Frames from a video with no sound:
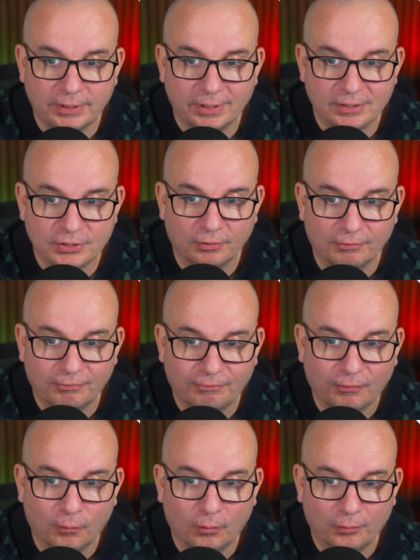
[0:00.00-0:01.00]
That's got
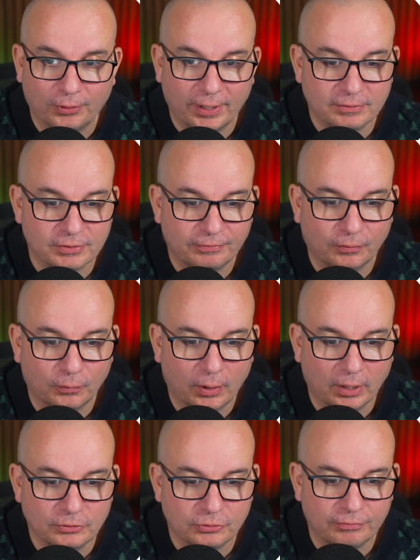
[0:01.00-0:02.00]

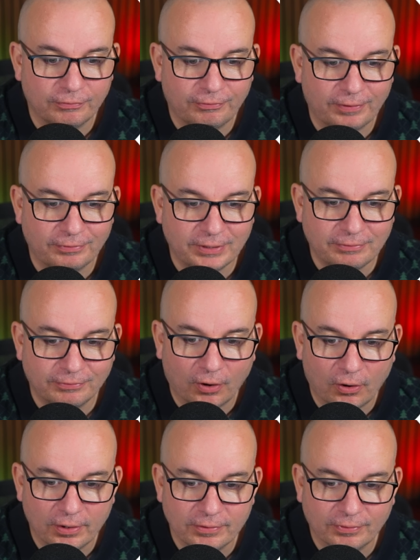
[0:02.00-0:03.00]

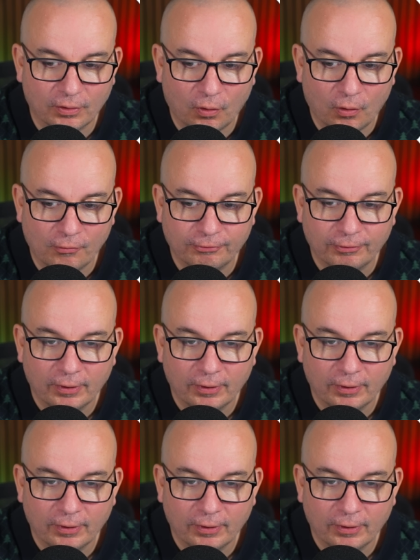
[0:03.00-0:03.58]
4,455 off.